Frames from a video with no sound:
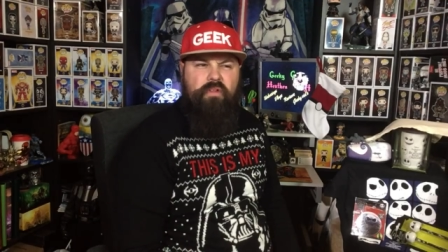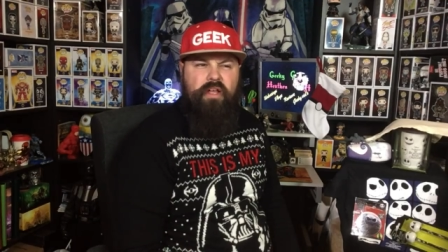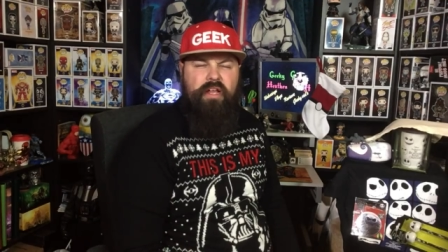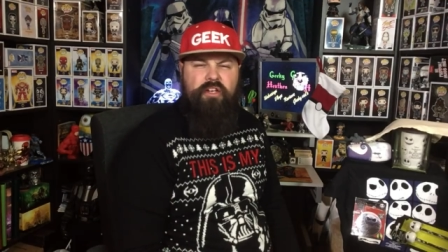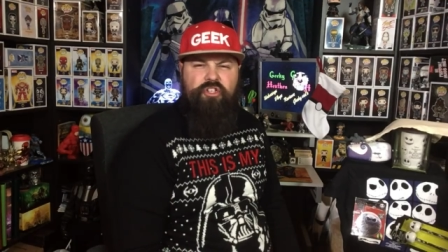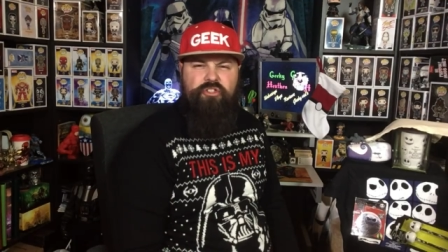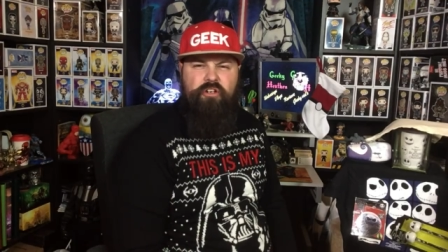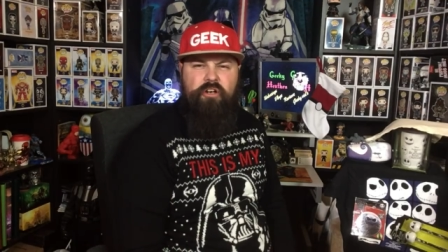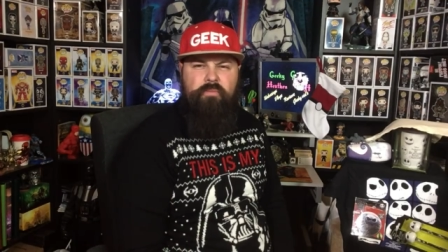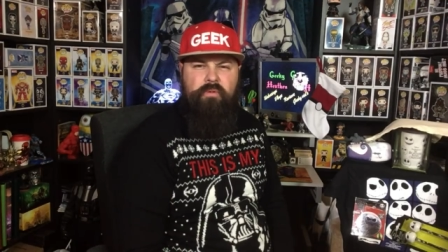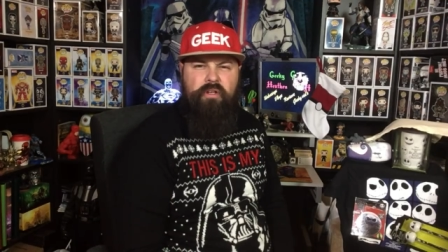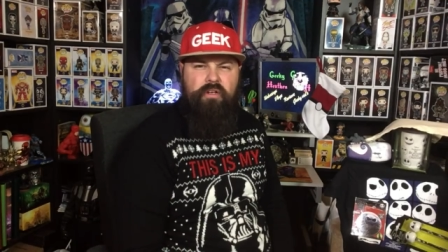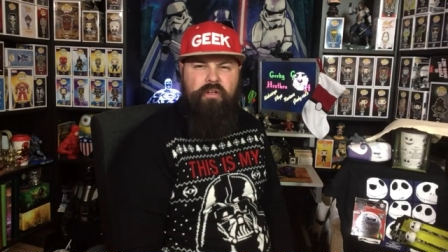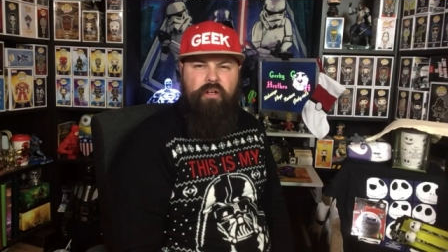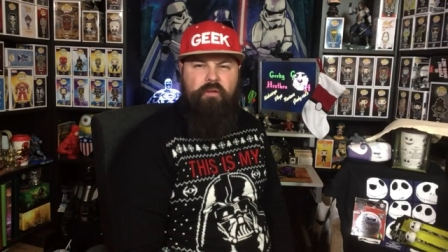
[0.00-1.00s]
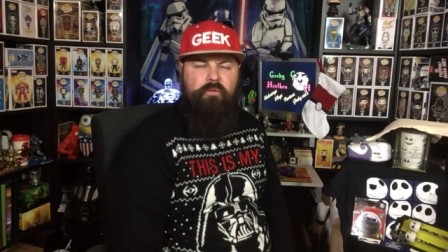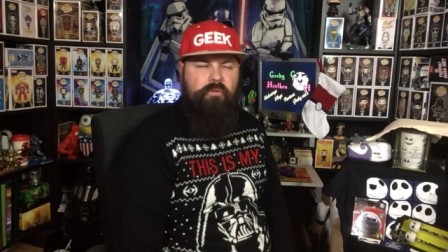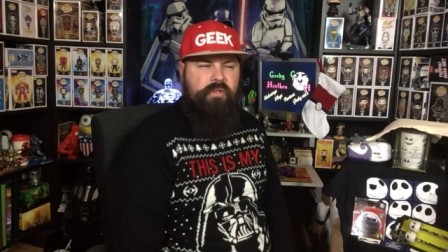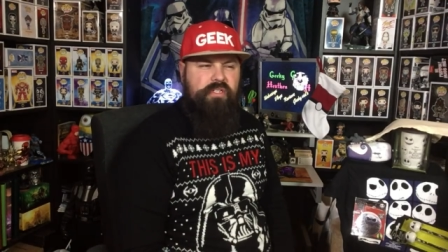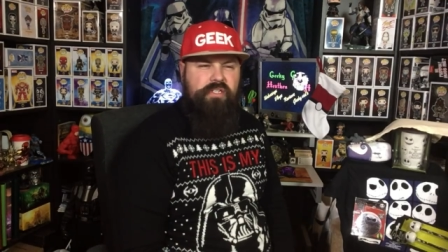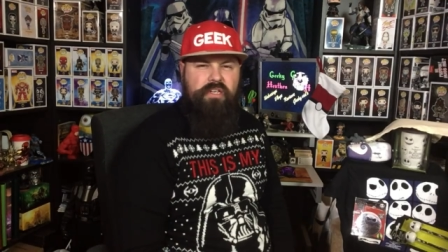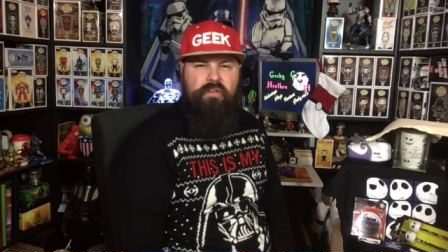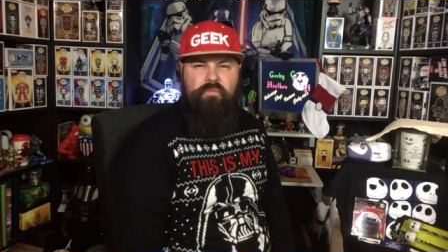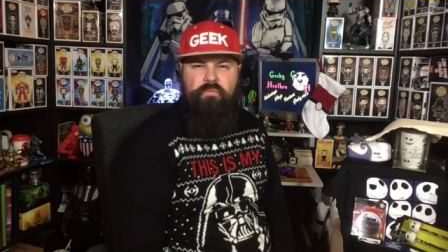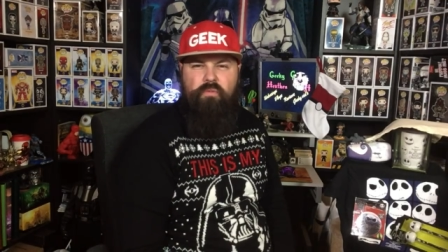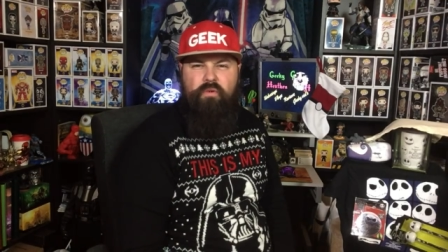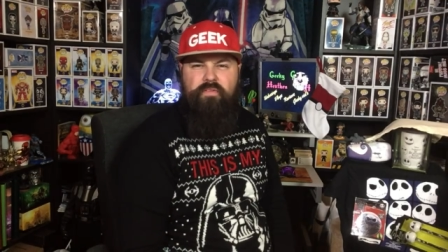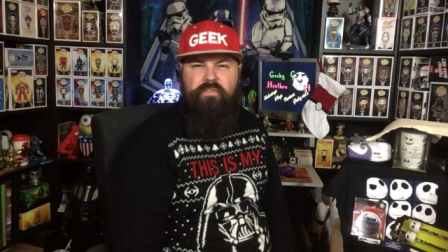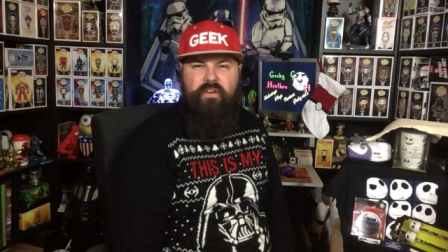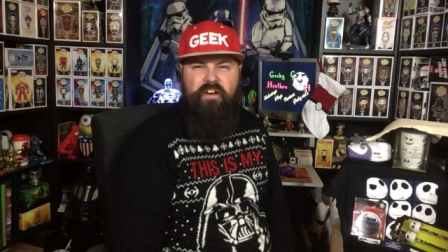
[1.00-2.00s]
and a sharpener, I'd probably say,
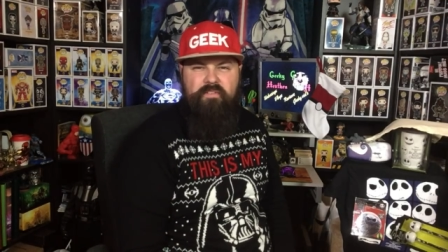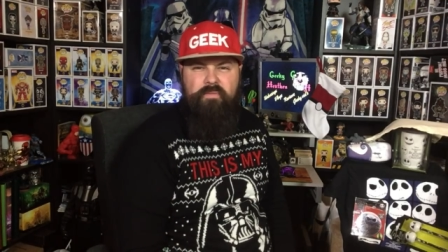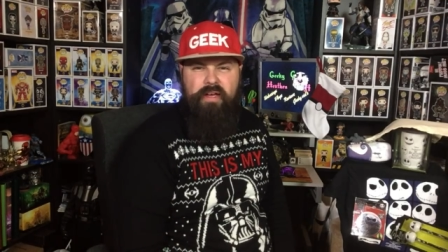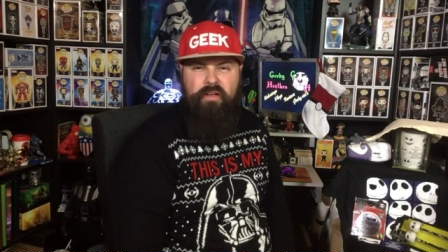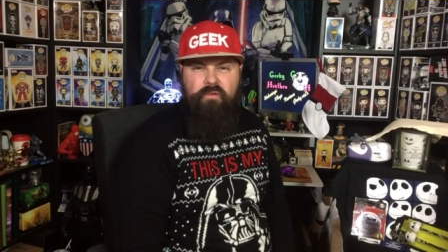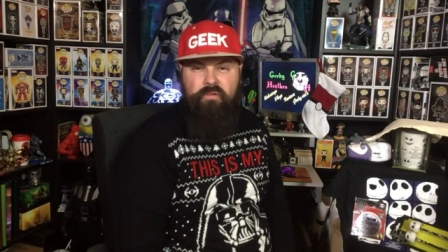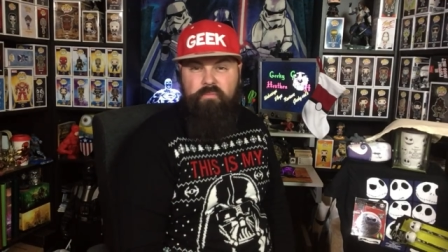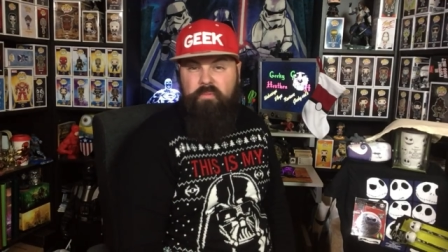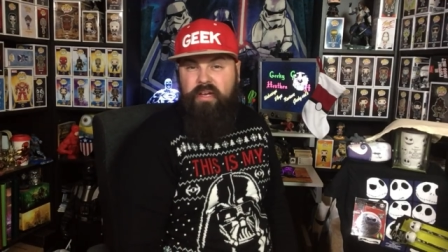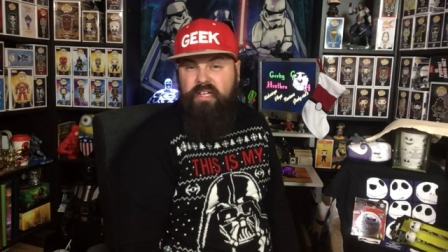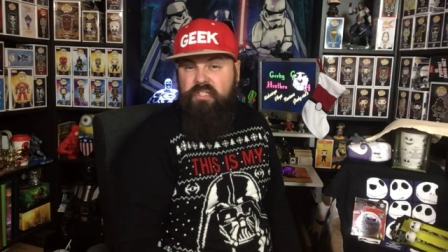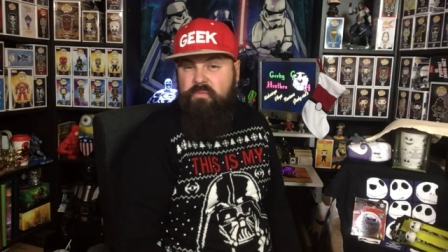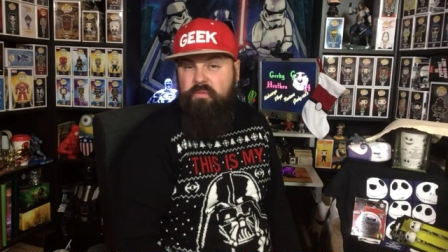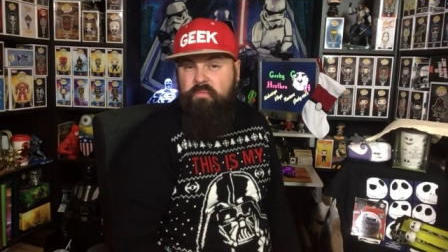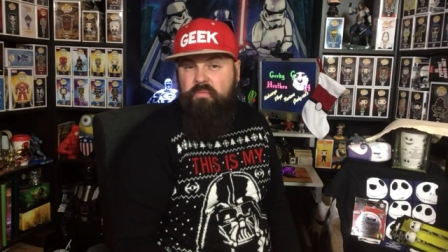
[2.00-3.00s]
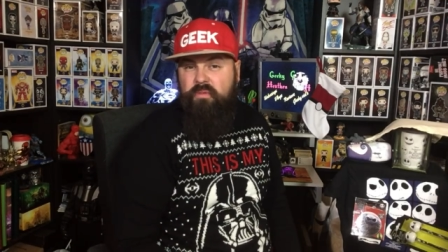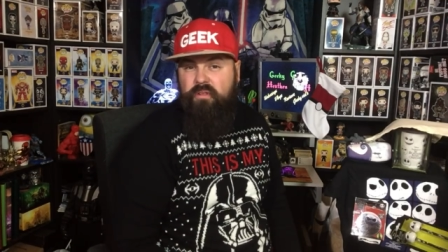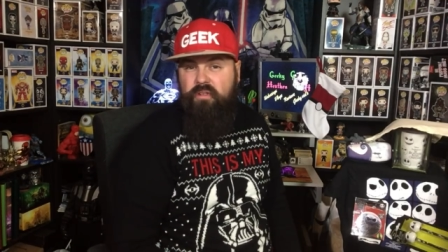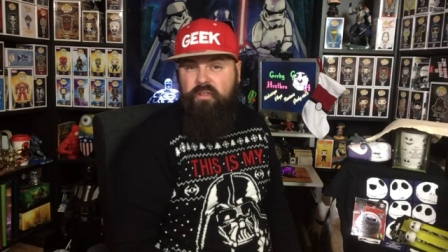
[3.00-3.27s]
what, £5 maximum?